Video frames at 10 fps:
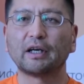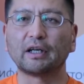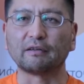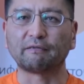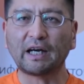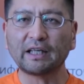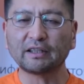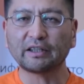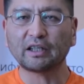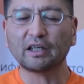And
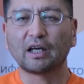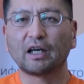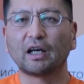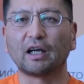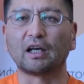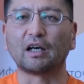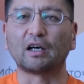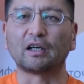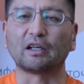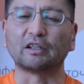finally,
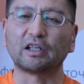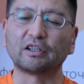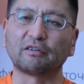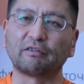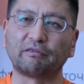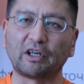another